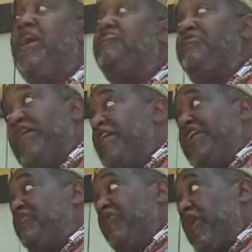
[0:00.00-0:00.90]
He really
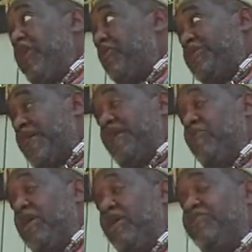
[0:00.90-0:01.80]
didn't want to know what that
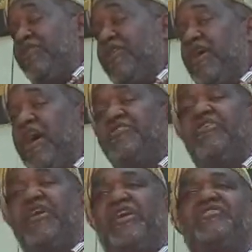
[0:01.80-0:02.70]
was. And
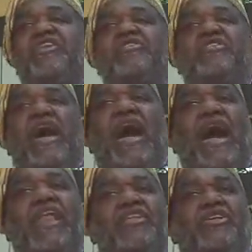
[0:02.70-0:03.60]
so he continued to
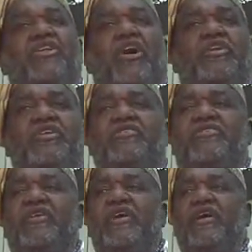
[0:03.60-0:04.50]
hide in the darkness
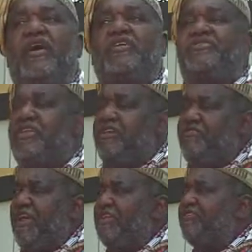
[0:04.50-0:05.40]
until he
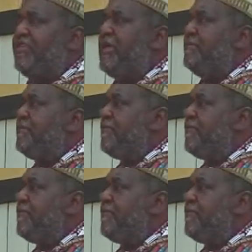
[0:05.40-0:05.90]
fell asleep.